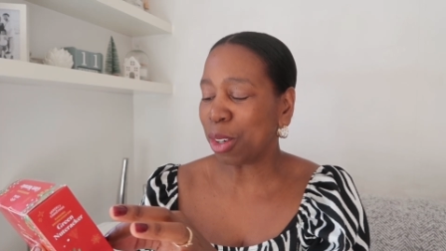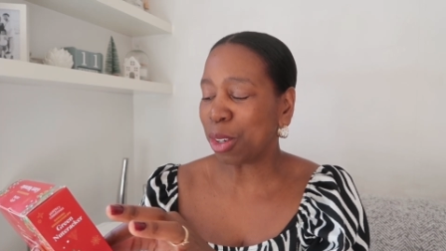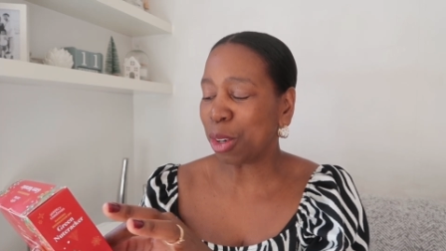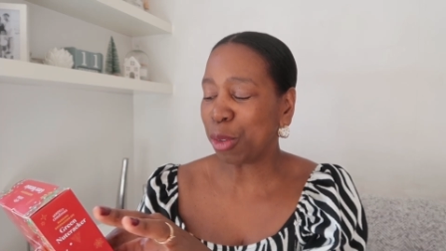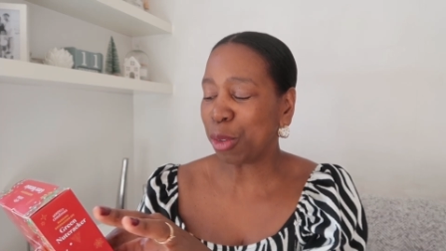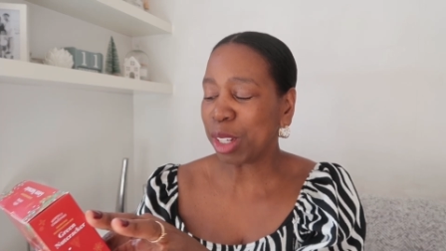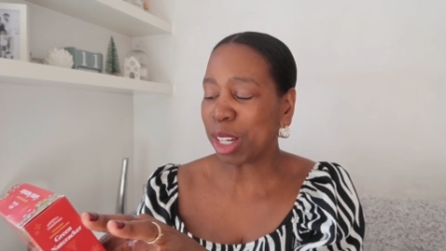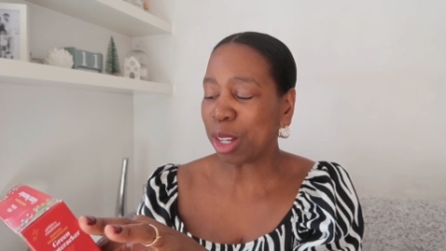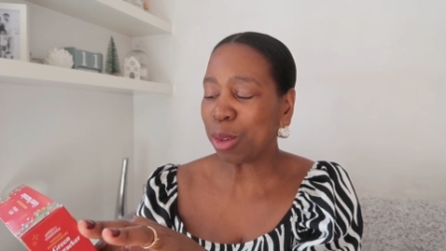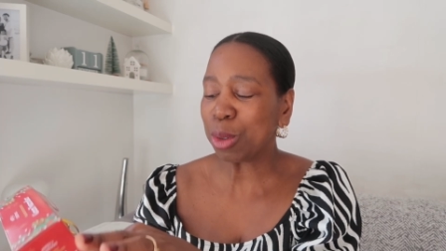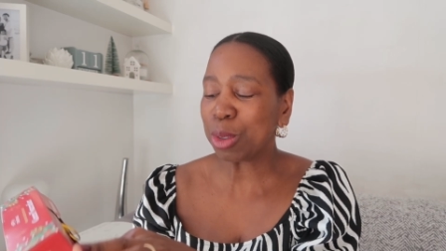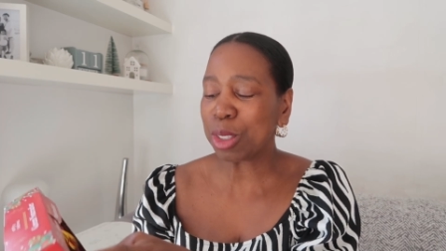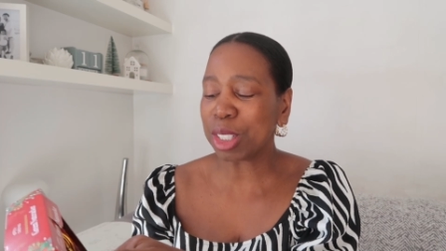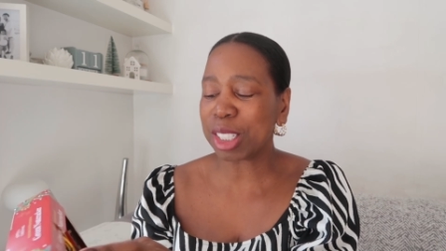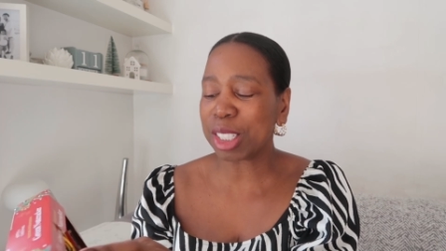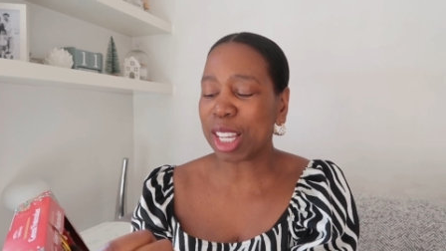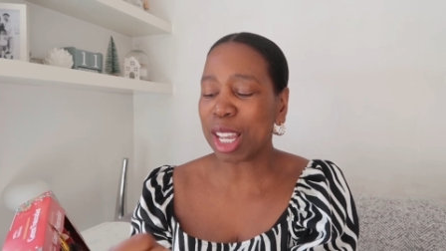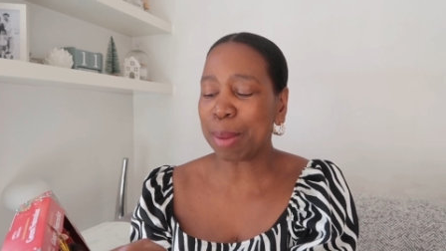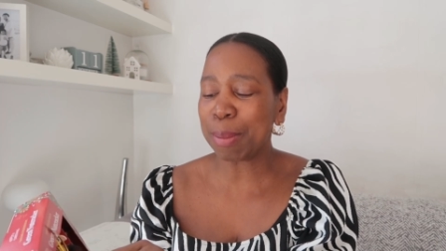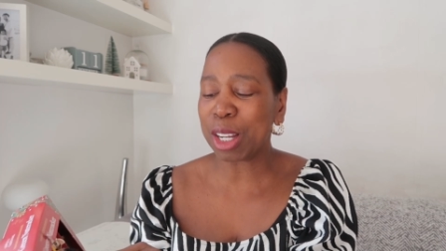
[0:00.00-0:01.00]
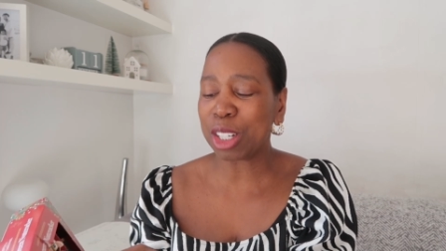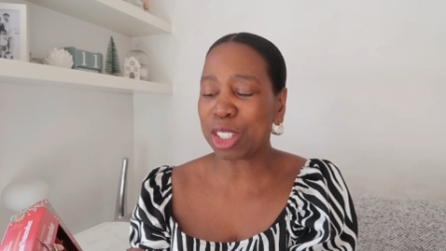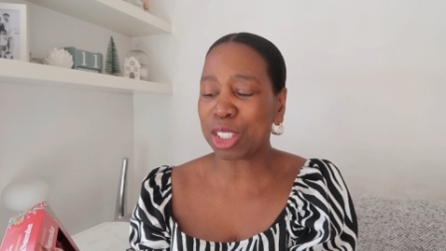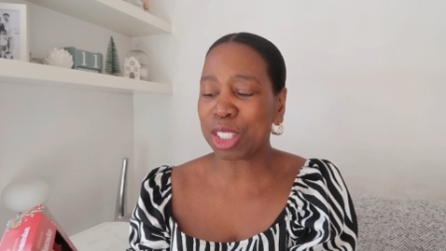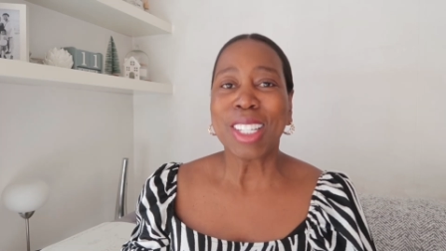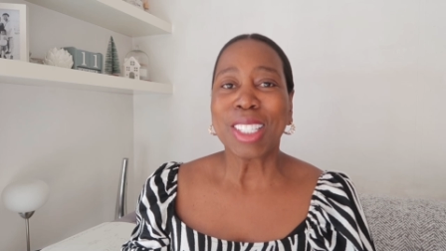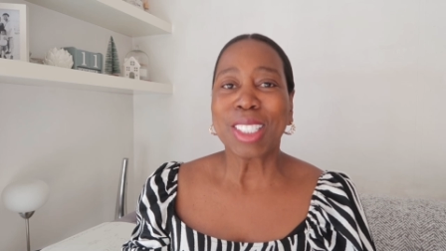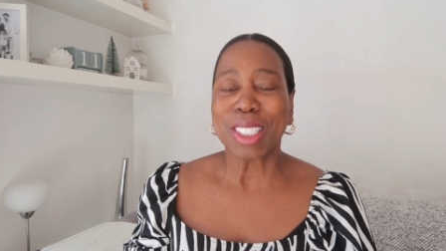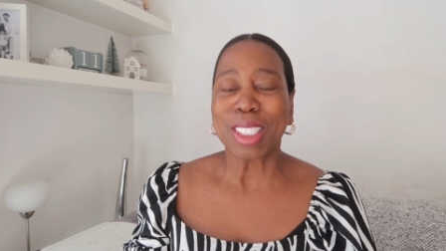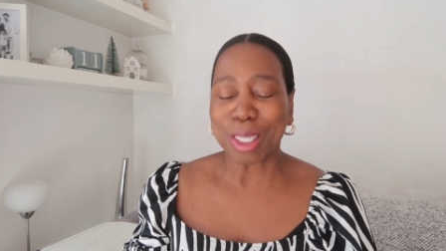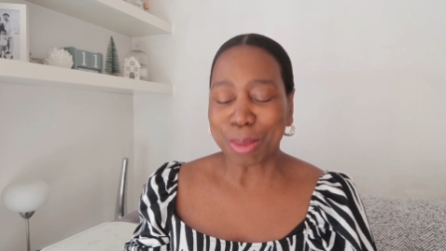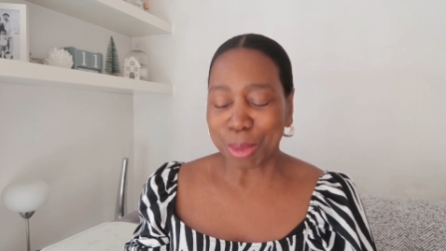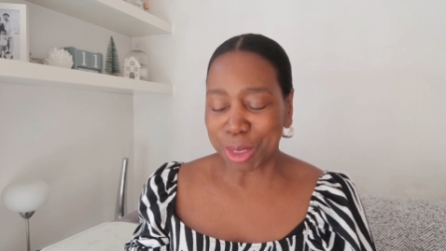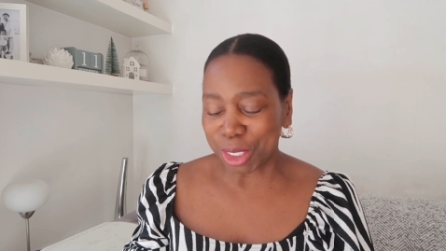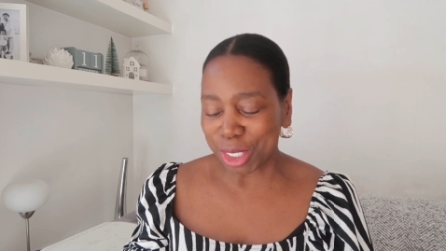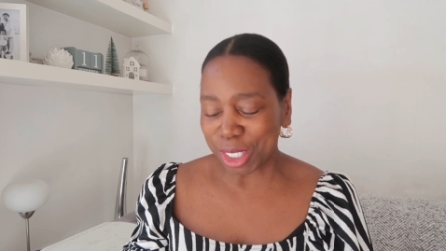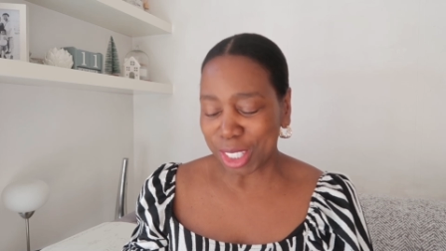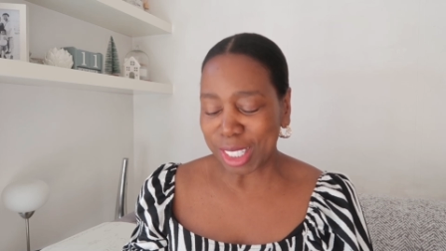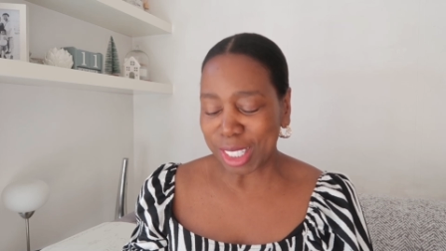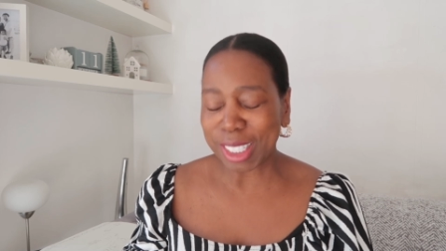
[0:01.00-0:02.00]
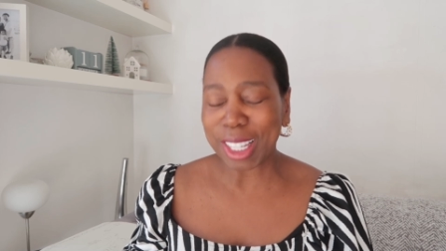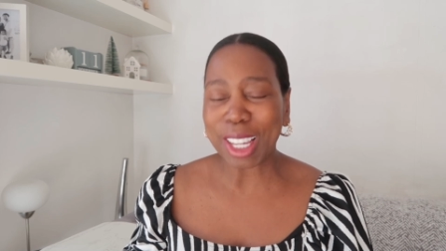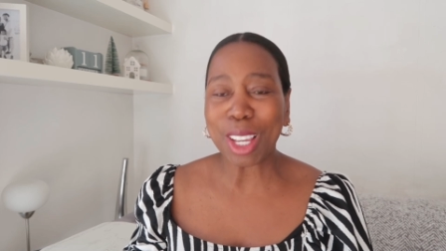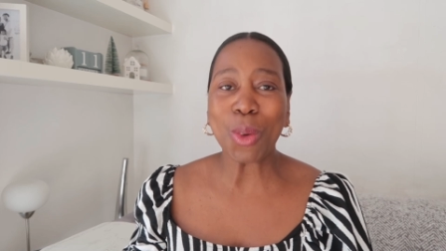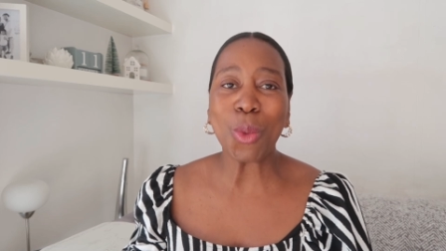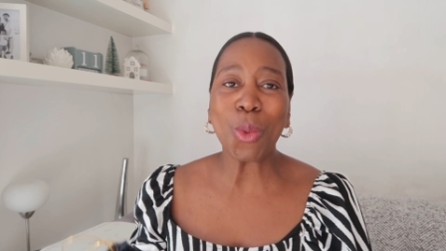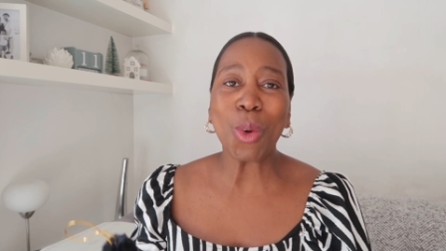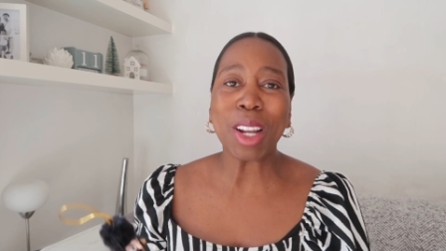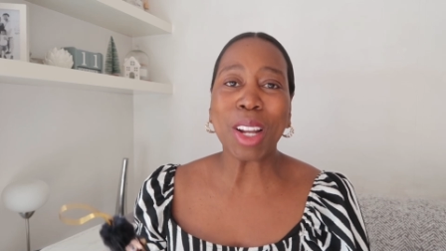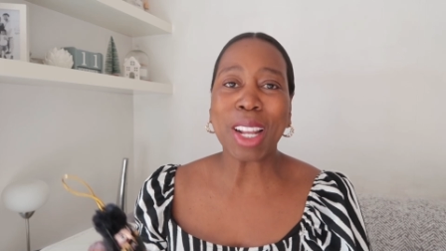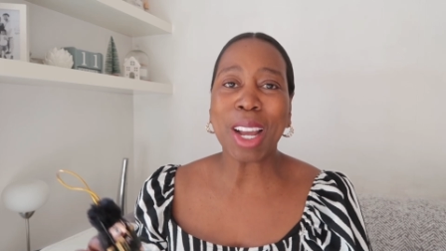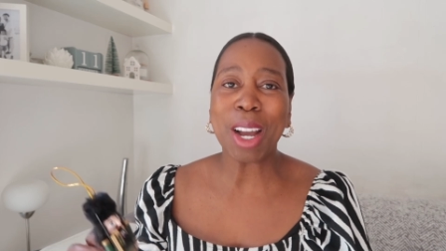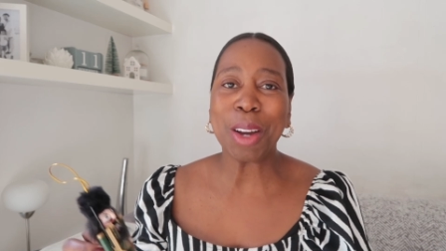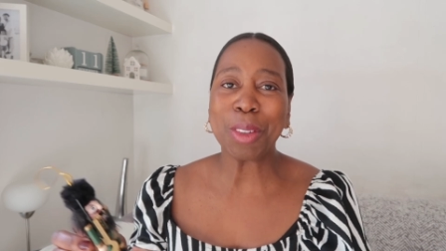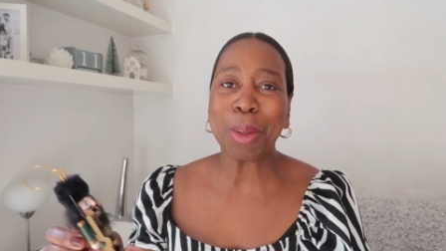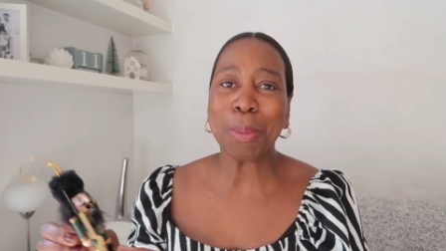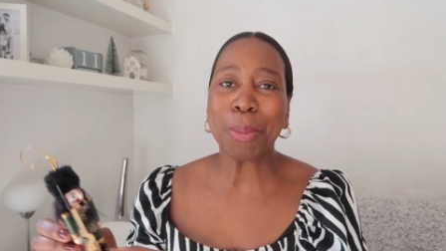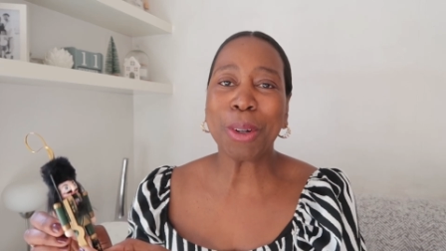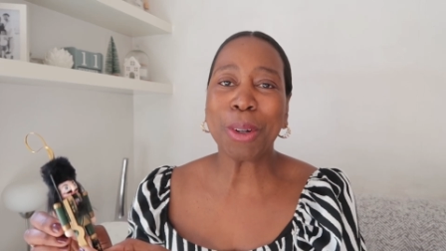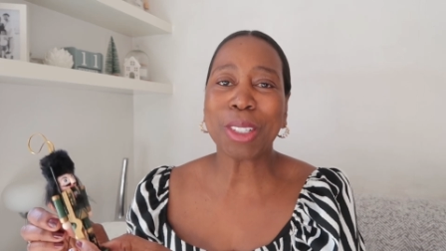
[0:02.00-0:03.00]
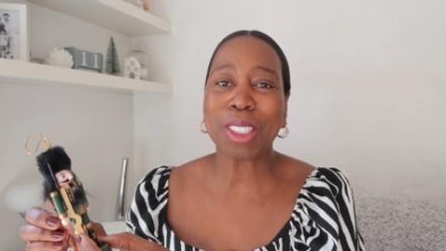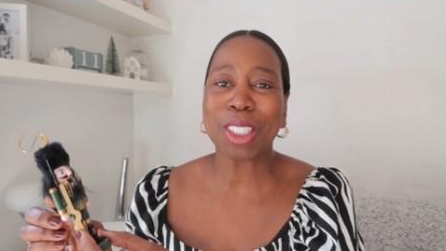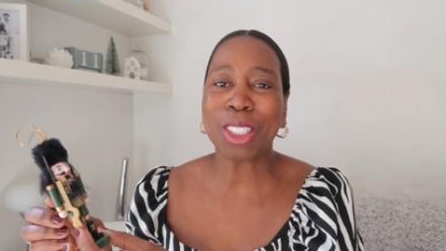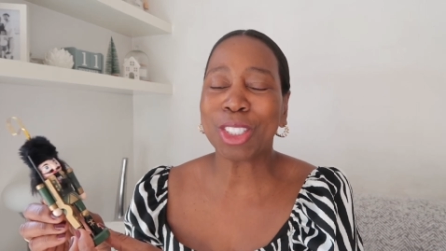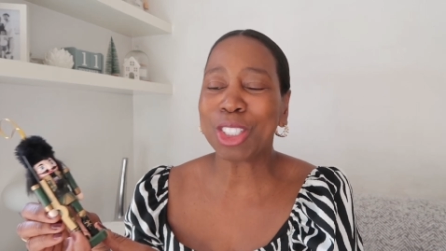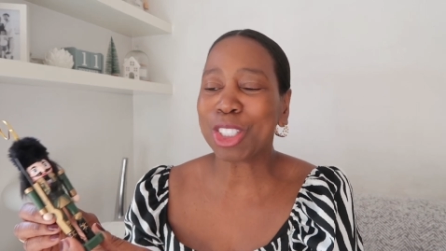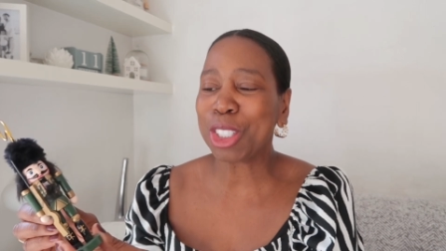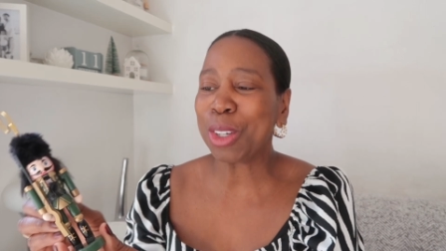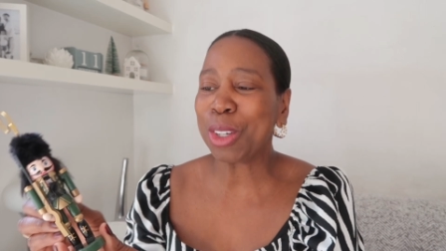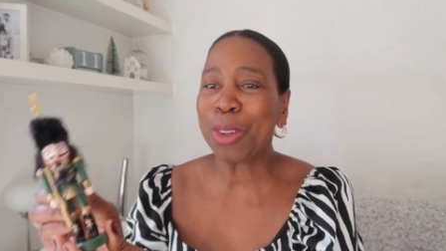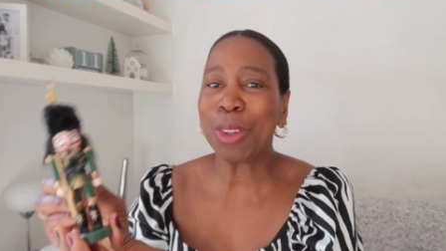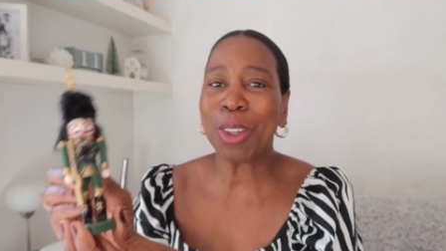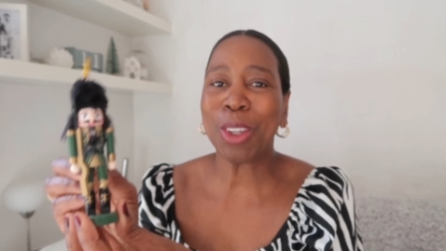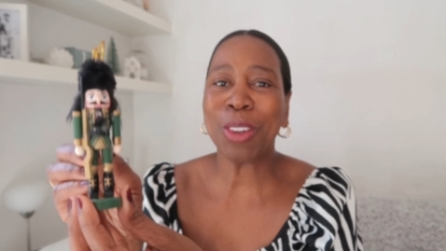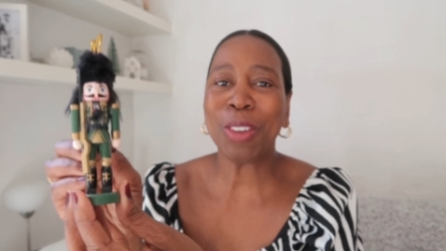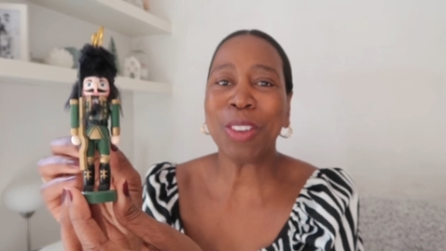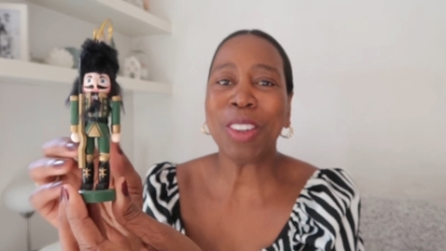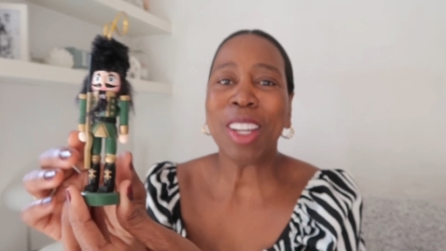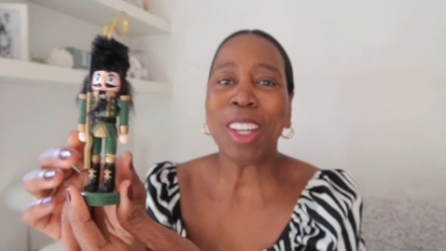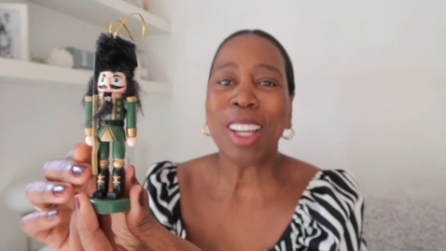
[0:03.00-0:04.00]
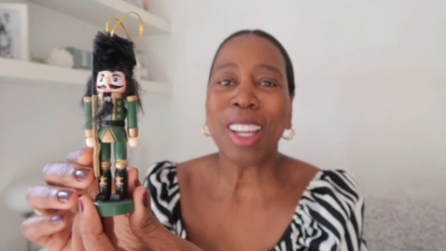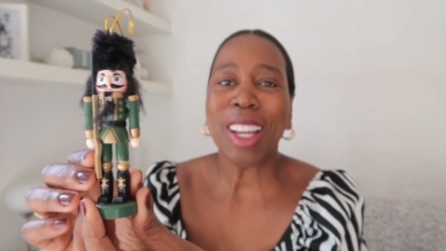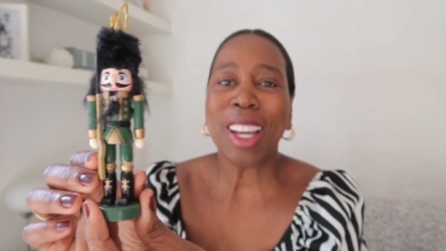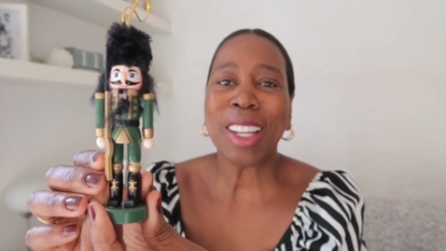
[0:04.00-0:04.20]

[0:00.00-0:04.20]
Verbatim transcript: Oh, I think they're all the same actually. So I'm just going to take one out of the box and show you.